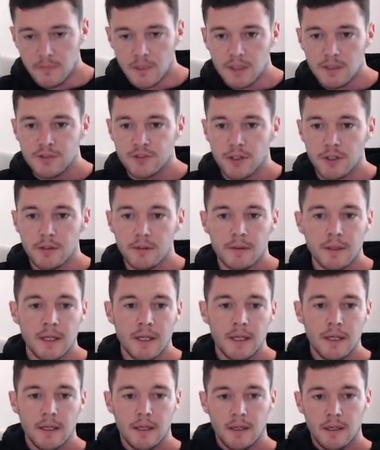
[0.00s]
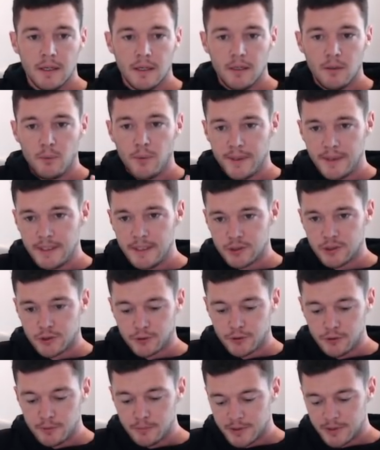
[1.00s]
So with these
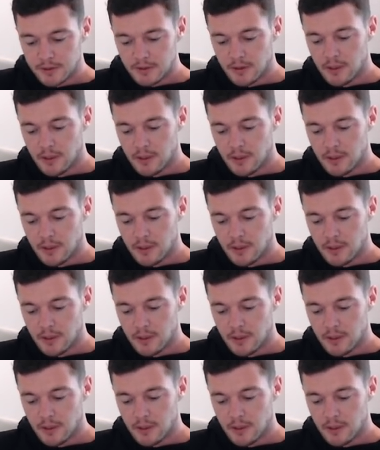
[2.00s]
troops,